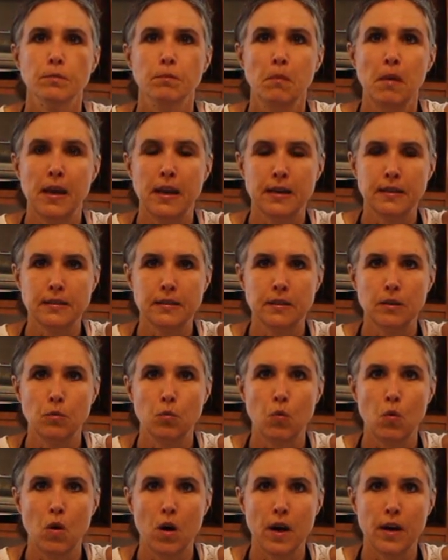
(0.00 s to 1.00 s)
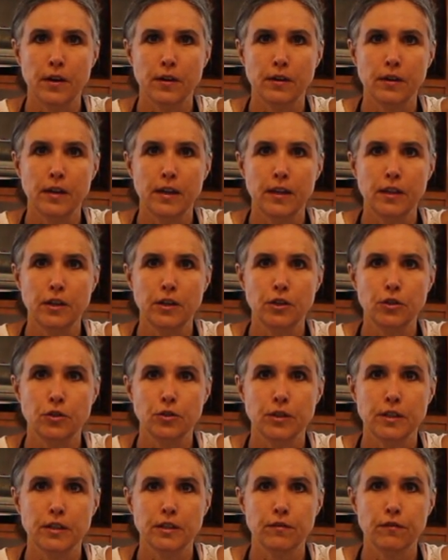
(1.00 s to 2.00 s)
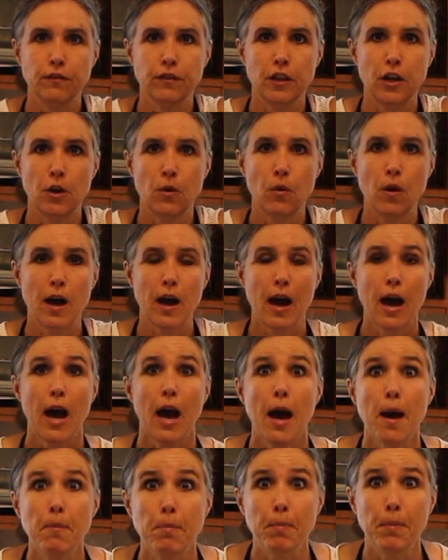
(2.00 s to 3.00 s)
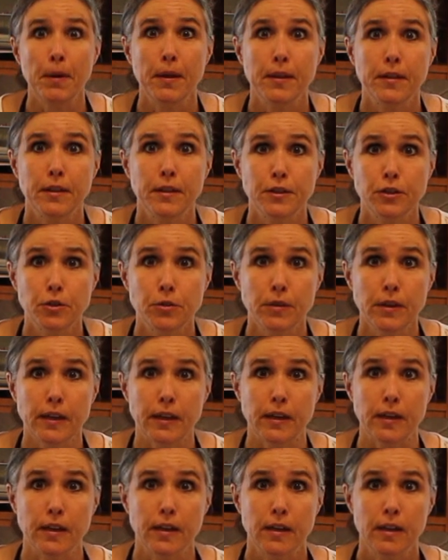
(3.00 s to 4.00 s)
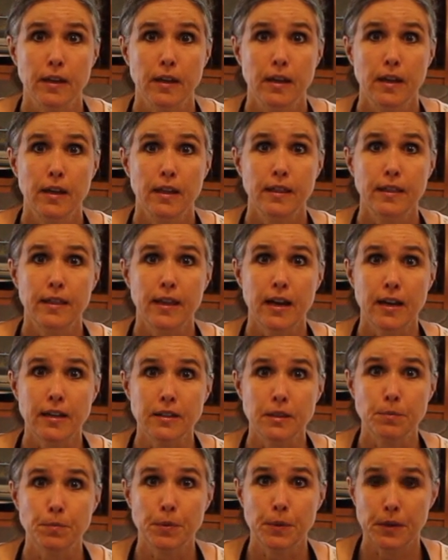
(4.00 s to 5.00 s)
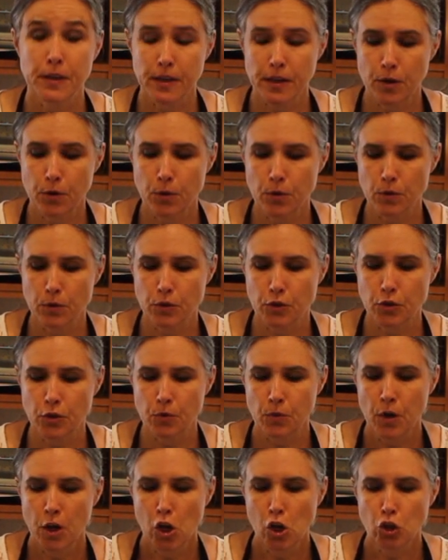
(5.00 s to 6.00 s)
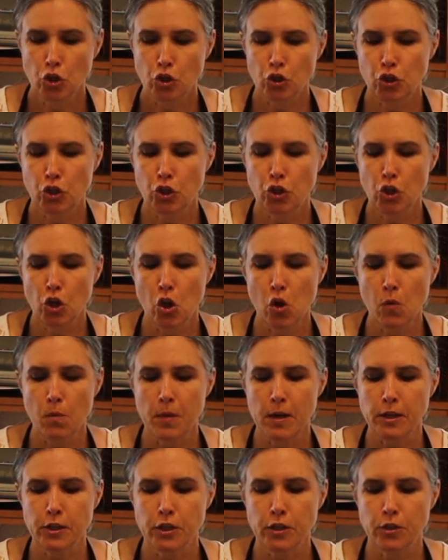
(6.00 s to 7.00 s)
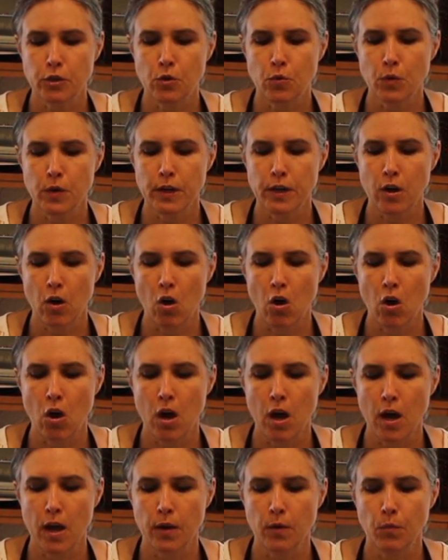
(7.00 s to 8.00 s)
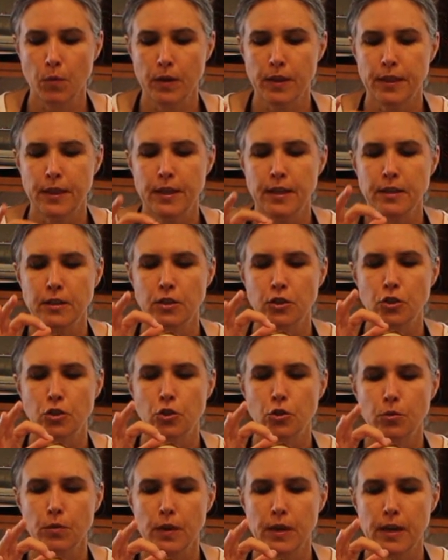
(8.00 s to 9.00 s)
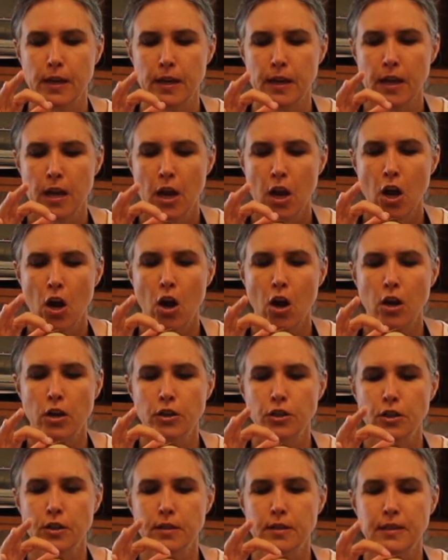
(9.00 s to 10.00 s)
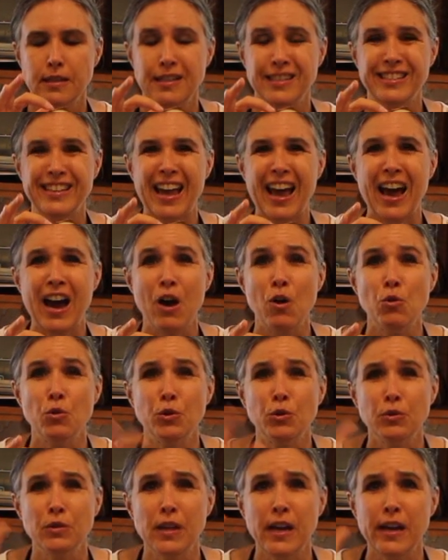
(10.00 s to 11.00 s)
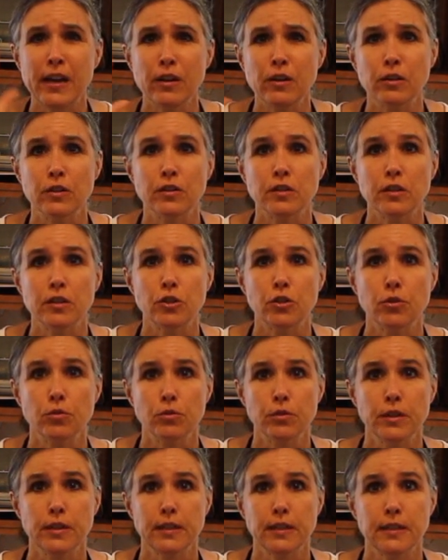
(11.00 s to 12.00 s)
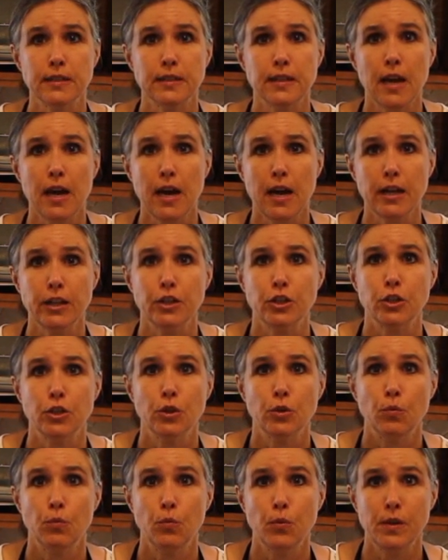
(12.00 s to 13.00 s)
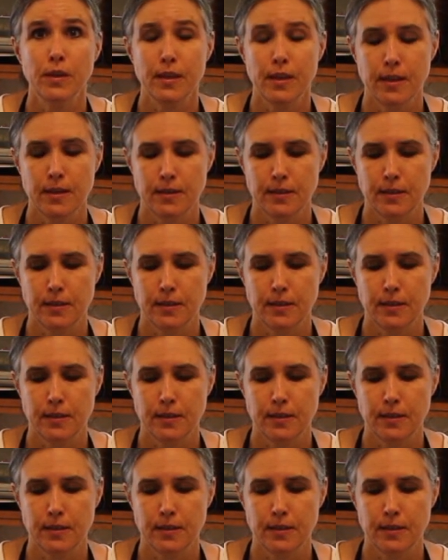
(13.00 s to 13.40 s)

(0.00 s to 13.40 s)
makes the water and the nutrients flow up the tree. That's pretty cool. So much is going on with this tree on just these outer layers that children can touch when they